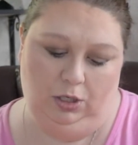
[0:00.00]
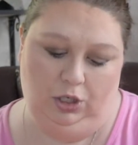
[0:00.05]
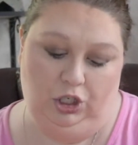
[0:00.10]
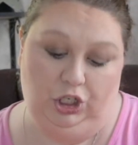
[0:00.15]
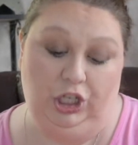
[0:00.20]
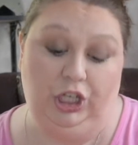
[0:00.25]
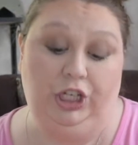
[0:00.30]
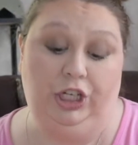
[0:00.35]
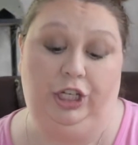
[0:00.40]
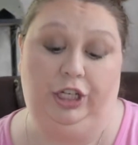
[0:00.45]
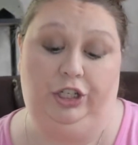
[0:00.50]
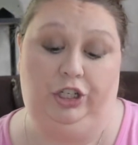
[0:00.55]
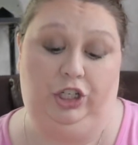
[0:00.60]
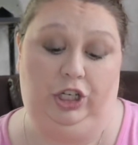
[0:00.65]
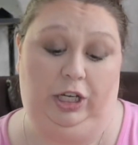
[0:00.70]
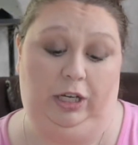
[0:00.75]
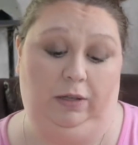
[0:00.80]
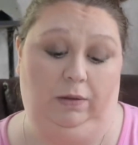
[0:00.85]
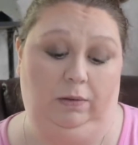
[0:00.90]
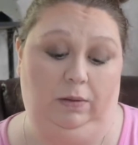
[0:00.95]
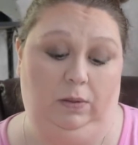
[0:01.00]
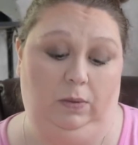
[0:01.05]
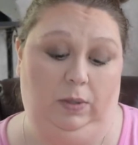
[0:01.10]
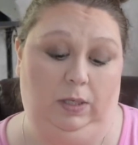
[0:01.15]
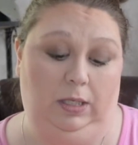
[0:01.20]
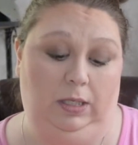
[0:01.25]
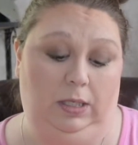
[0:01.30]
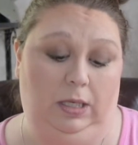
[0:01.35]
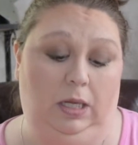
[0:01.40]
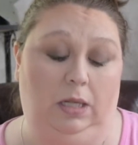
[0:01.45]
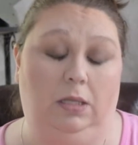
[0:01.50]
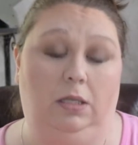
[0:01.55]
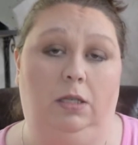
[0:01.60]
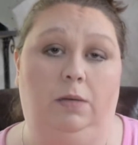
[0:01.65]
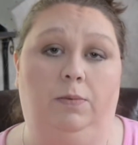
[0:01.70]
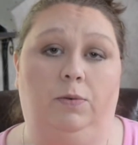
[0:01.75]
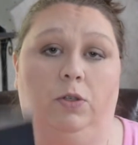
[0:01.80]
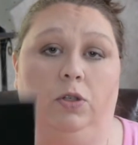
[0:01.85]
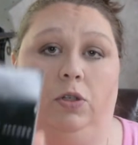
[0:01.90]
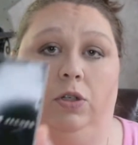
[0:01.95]
Genius Gel is what it's called.
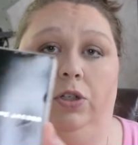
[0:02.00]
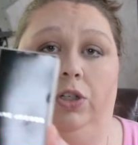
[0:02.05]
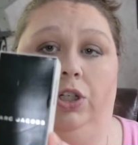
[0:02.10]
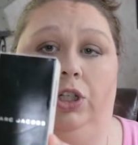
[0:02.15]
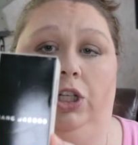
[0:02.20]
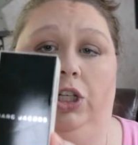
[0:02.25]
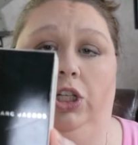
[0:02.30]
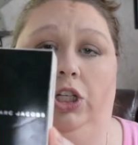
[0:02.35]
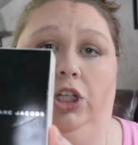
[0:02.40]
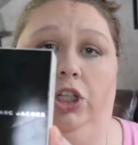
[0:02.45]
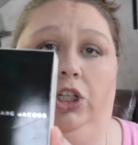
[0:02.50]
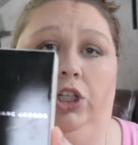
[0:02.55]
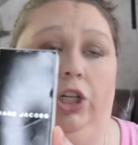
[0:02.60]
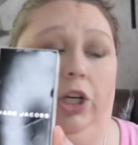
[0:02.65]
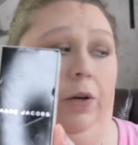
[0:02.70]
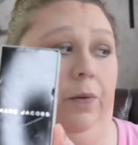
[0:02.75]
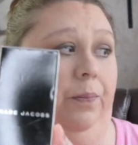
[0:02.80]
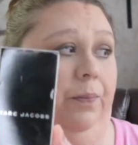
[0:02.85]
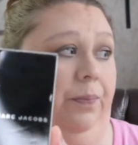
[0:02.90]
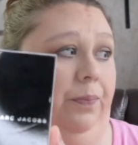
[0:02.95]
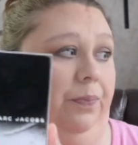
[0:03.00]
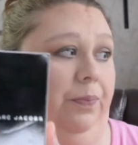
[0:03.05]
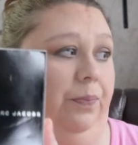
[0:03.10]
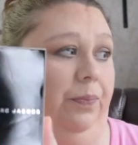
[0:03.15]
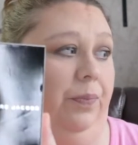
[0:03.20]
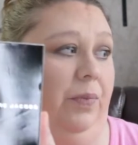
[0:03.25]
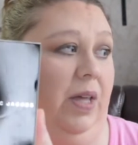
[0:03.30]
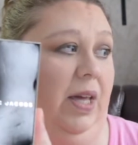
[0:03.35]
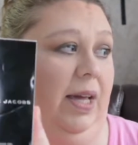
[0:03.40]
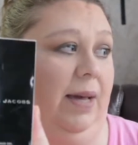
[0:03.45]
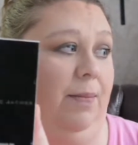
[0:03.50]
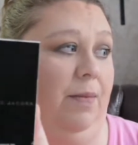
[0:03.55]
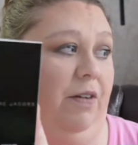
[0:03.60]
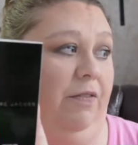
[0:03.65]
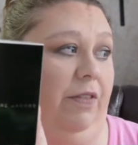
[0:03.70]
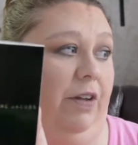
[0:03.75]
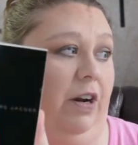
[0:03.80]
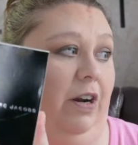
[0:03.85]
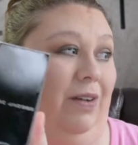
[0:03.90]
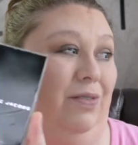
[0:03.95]
Supercharged Genius Gel. Pick them
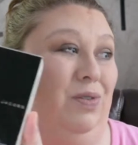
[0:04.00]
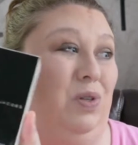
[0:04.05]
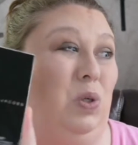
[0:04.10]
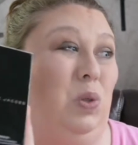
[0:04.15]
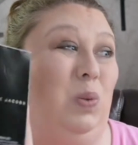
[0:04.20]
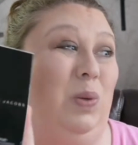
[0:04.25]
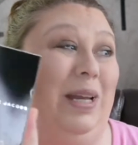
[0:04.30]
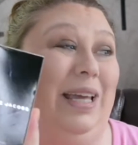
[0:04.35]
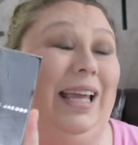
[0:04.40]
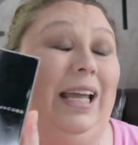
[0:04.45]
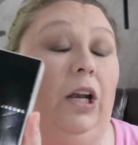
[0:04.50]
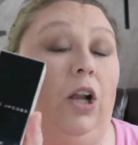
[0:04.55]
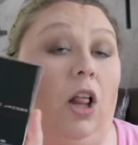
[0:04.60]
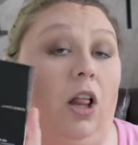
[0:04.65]
off there. It's $28.